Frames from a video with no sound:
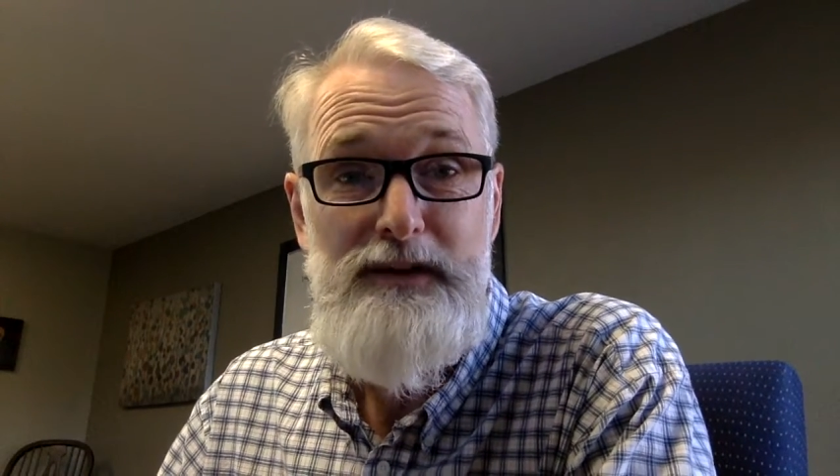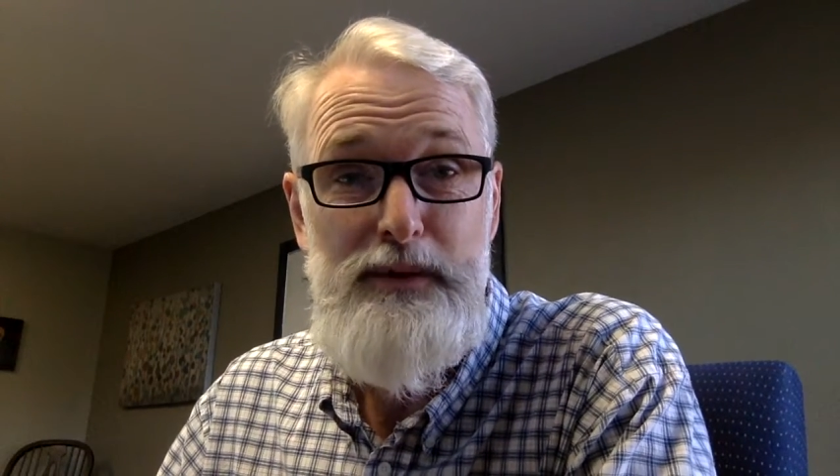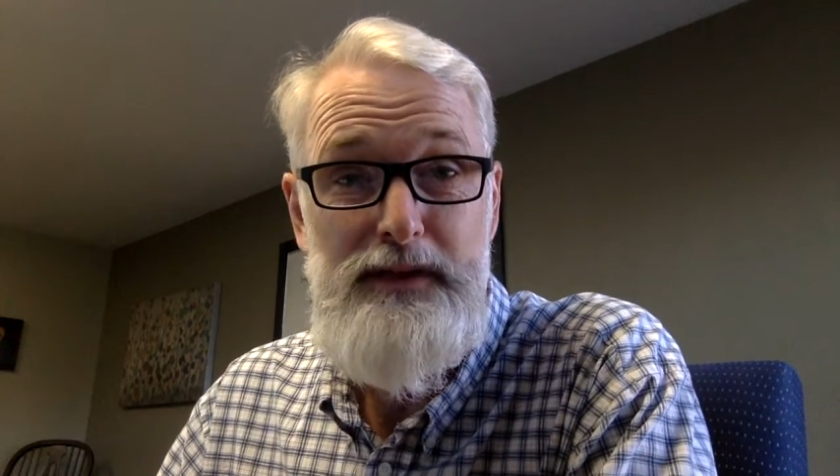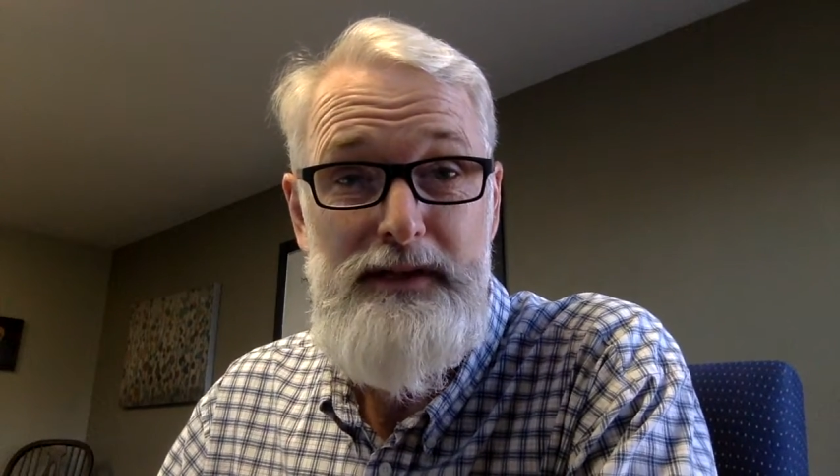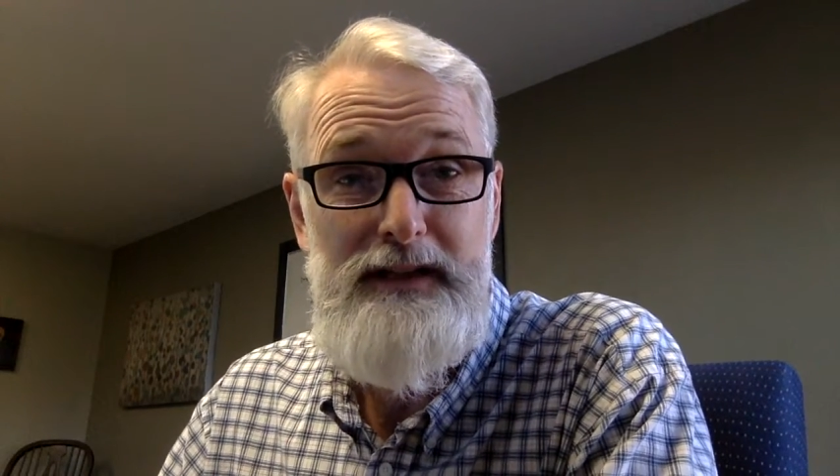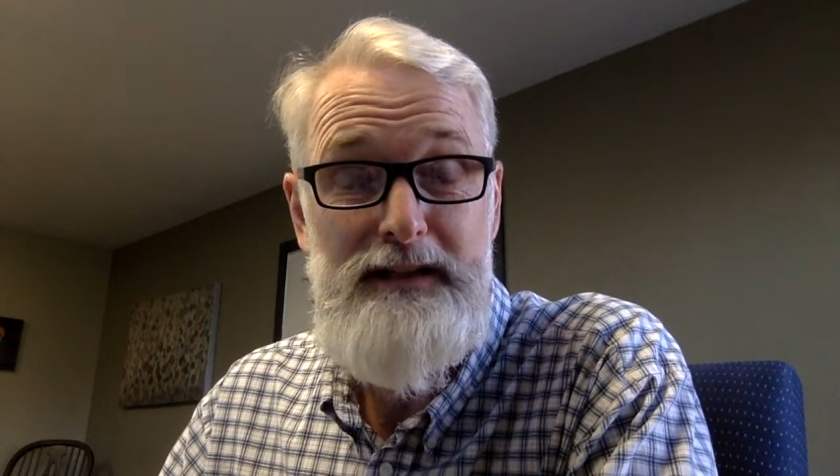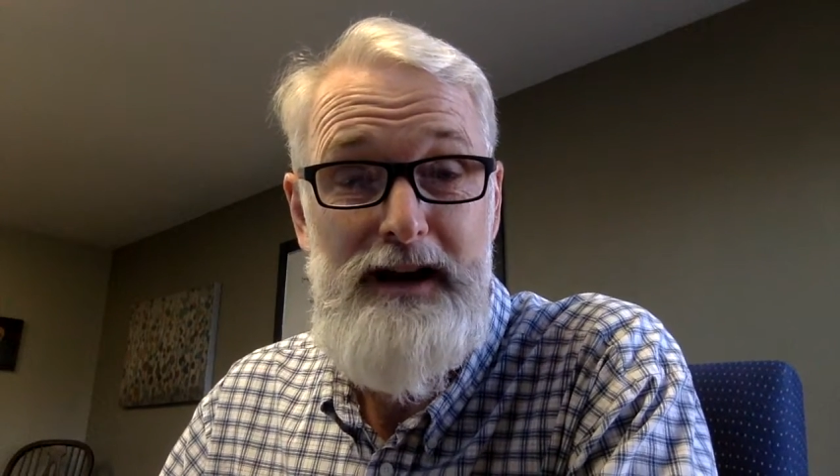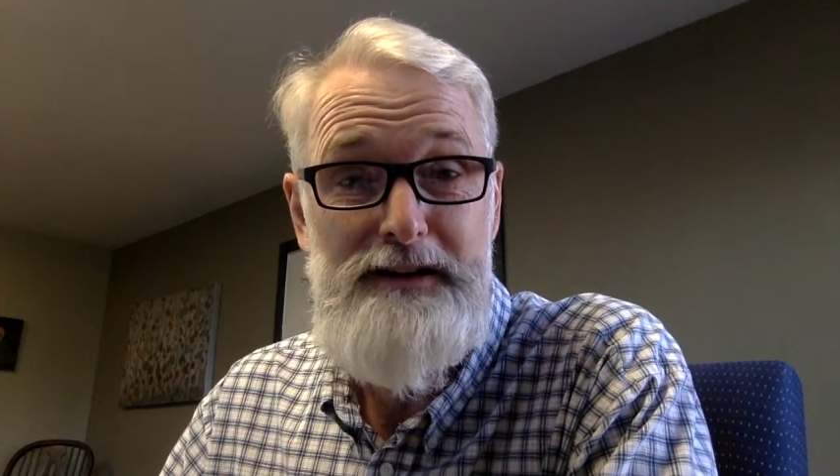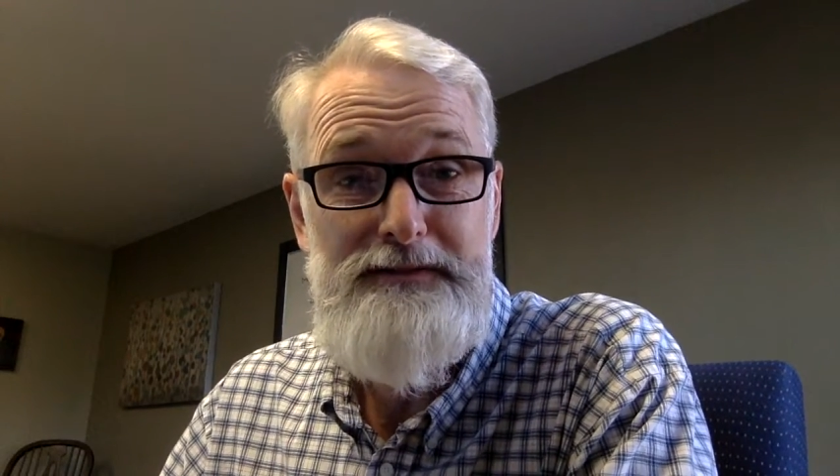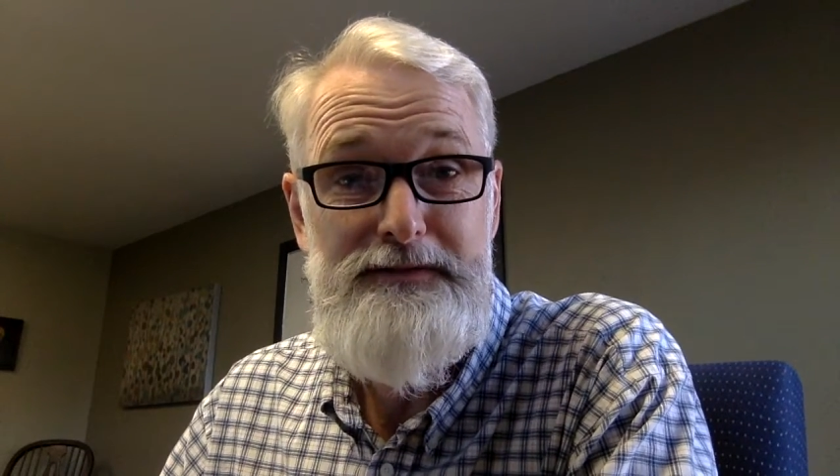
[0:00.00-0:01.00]
with the
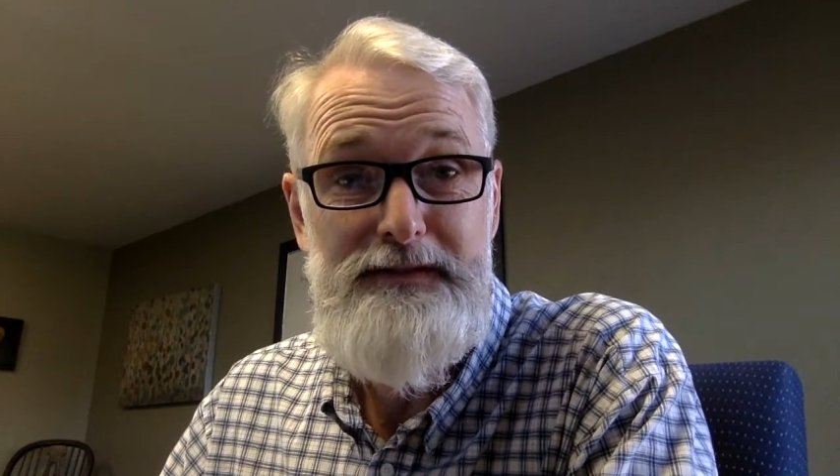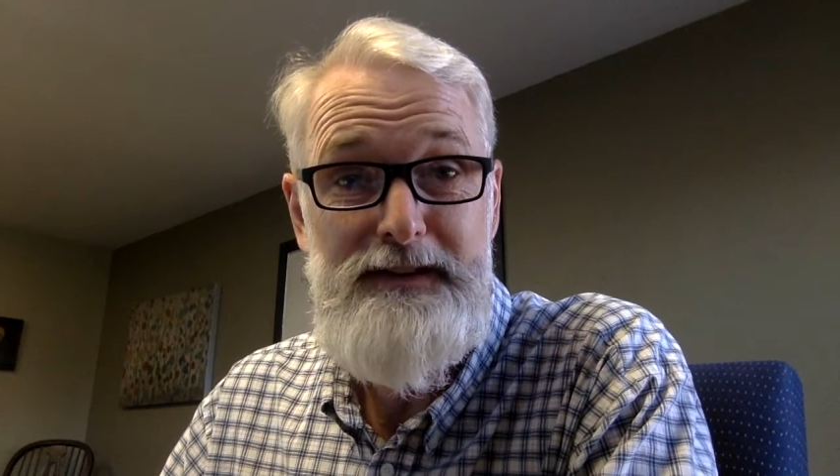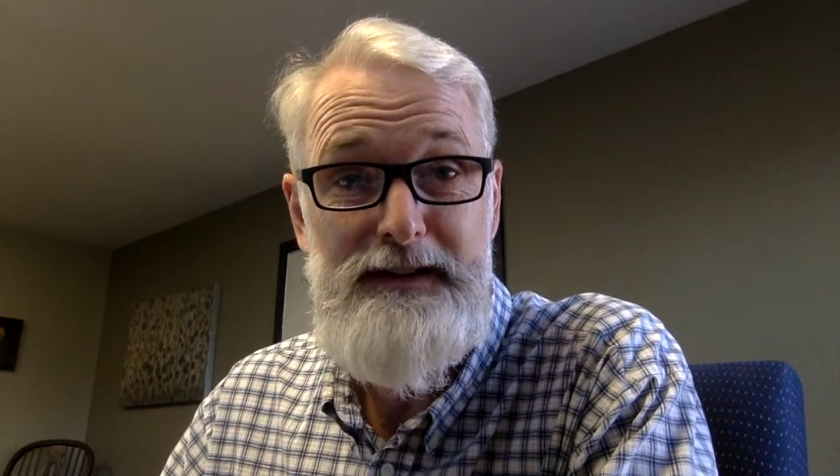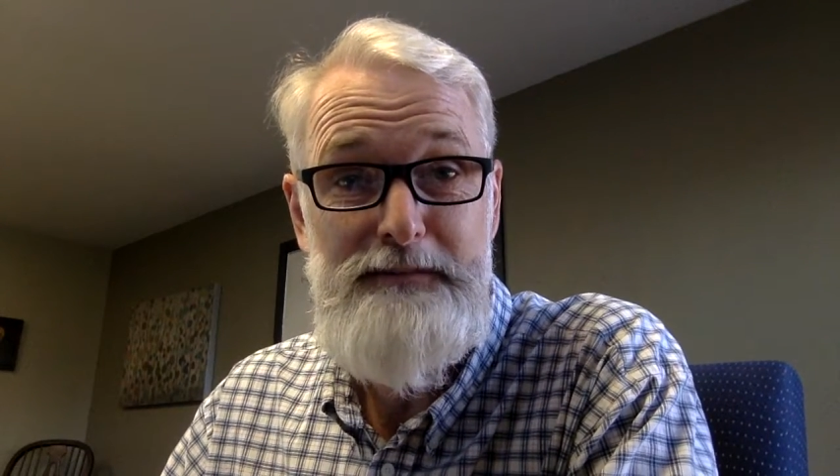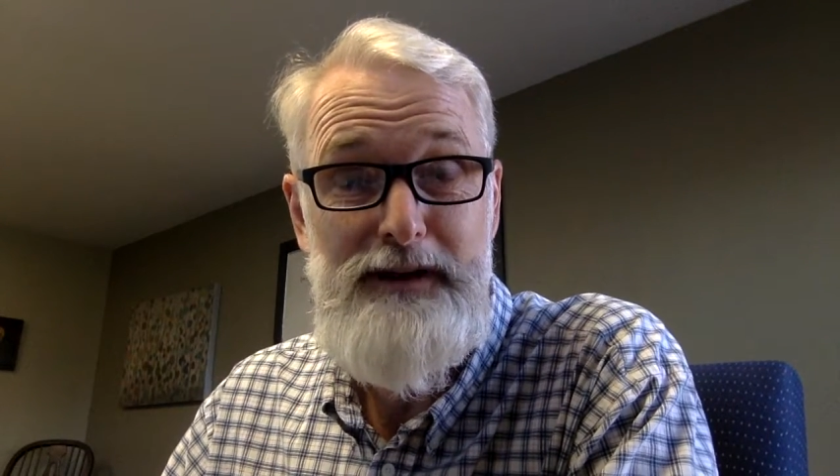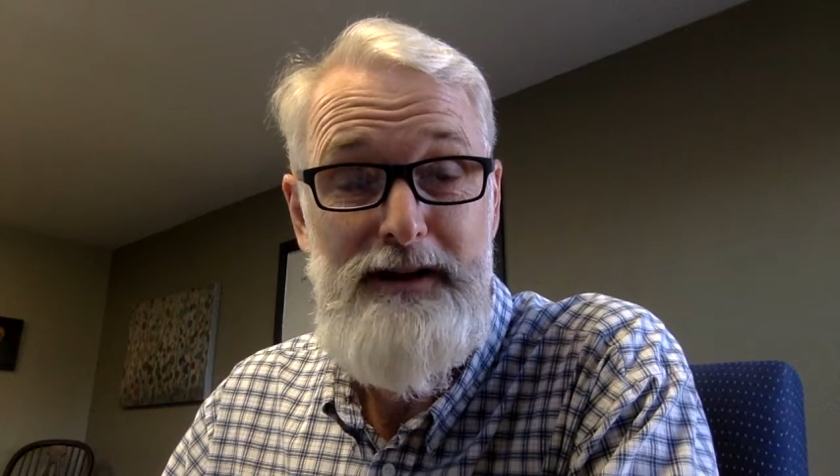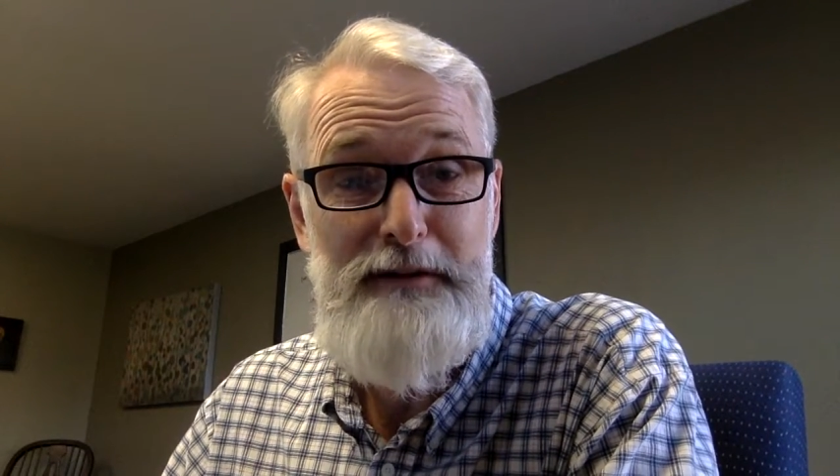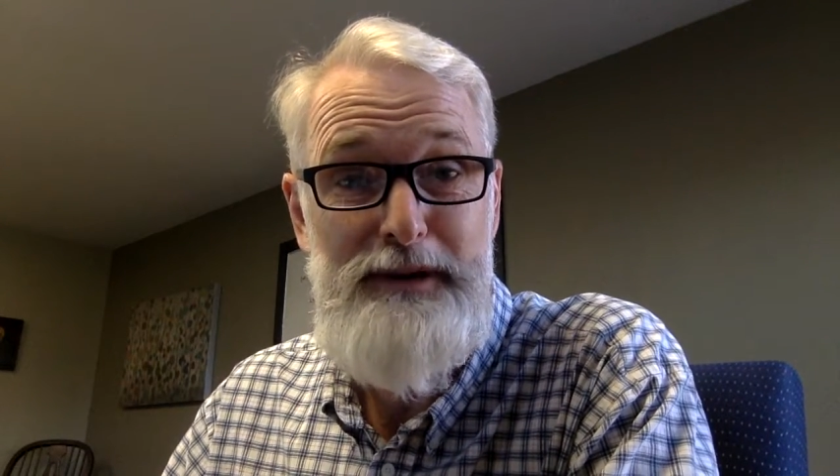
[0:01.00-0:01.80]
love among our